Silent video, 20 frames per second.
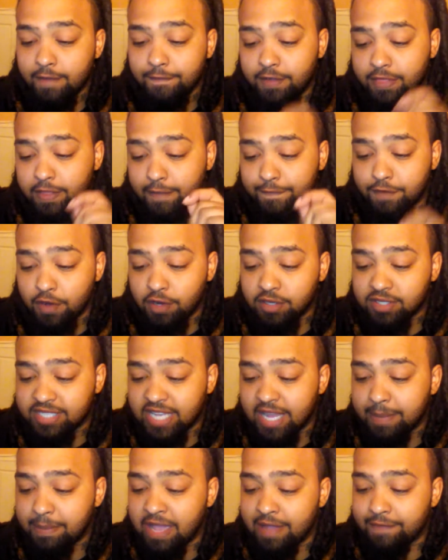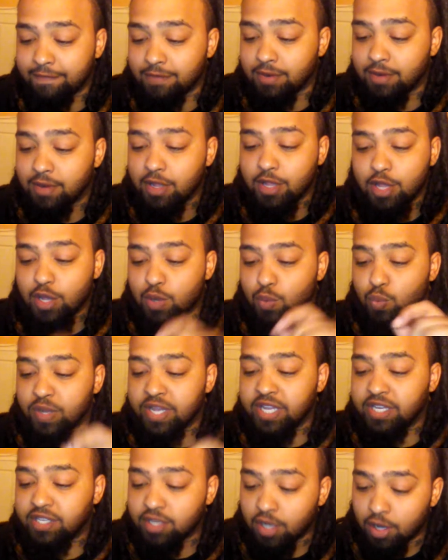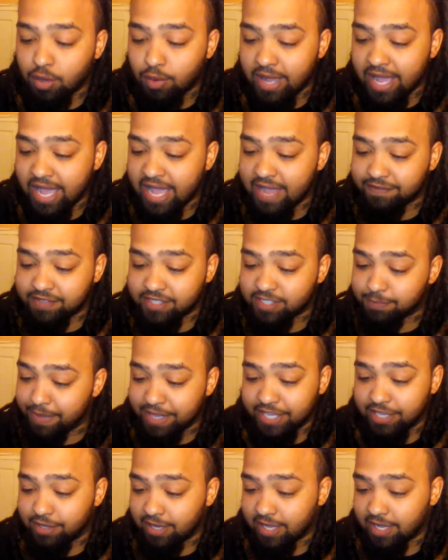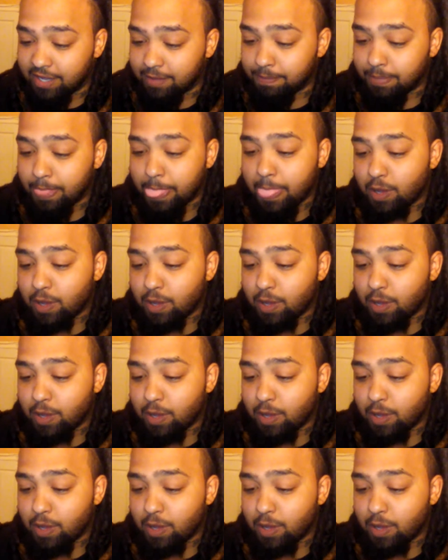"For the first time ever, we don't have to speculate.